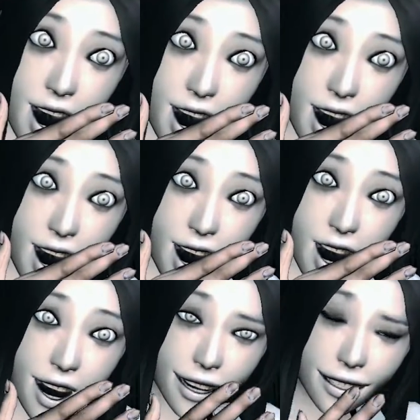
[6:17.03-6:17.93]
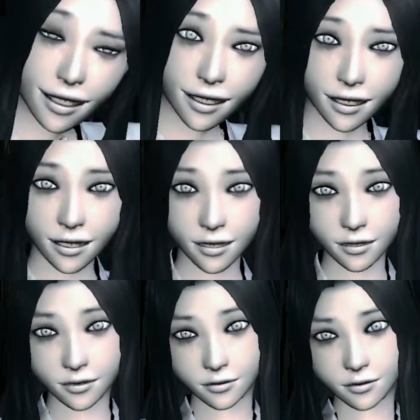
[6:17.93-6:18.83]

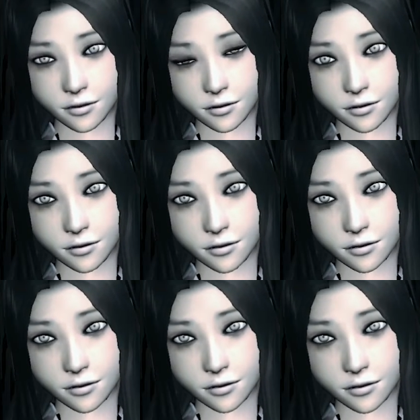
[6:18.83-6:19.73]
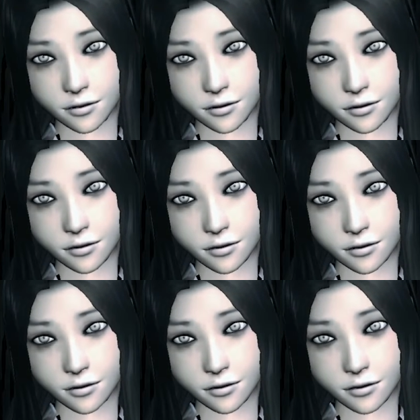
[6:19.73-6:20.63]

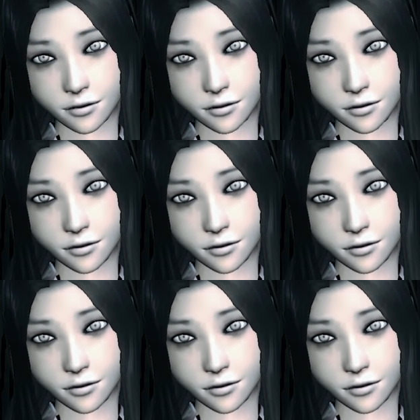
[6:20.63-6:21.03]
Nobody speaks.